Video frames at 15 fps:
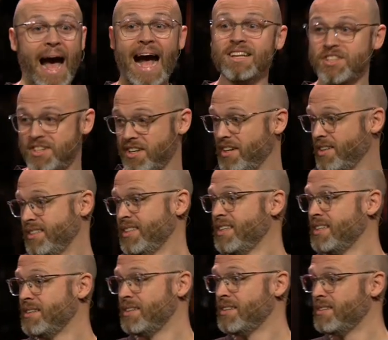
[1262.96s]
pastor
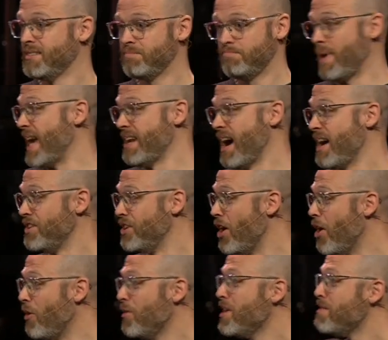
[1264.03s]
may not
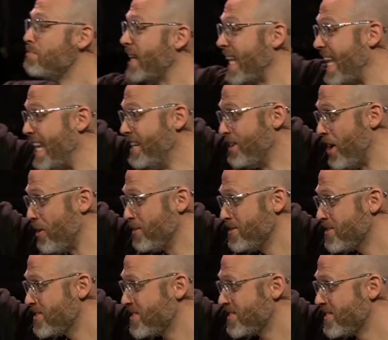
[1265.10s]
know, but he
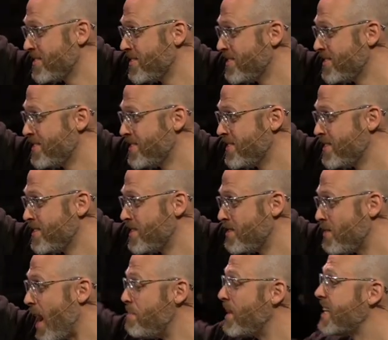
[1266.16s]
knows.
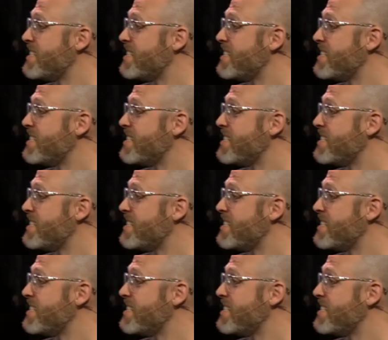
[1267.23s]
Why?